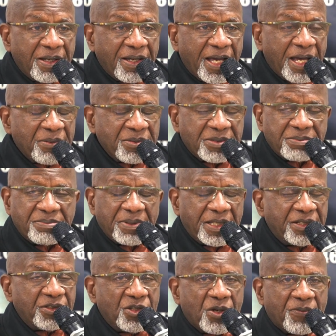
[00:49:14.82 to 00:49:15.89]
I was
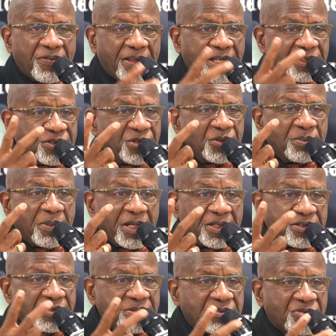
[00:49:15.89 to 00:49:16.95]
in Europe for like 2
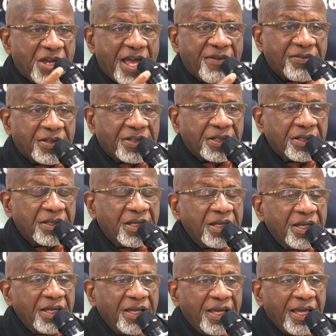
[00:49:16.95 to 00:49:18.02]
months traveling,
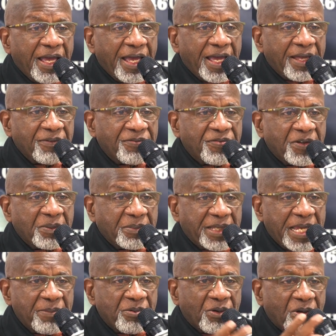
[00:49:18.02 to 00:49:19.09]
and from
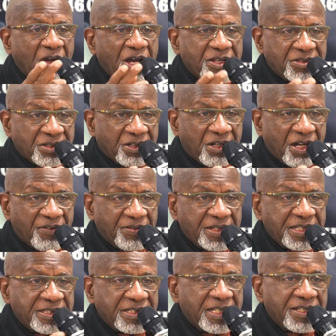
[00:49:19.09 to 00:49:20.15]
Gabriel Kosakoff, and
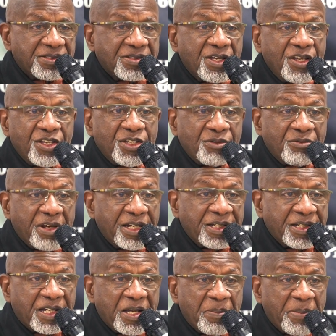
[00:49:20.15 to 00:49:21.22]
he says, you ready
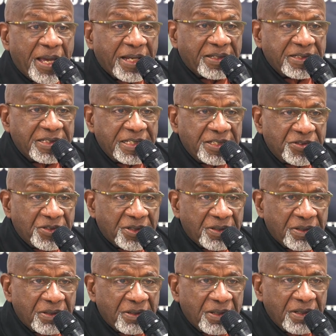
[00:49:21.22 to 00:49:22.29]
to come back to
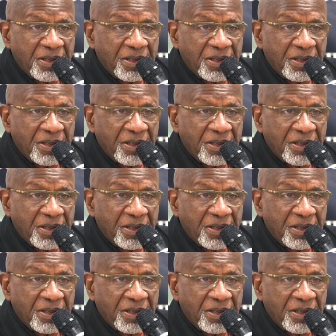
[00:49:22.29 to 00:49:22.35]
teaching?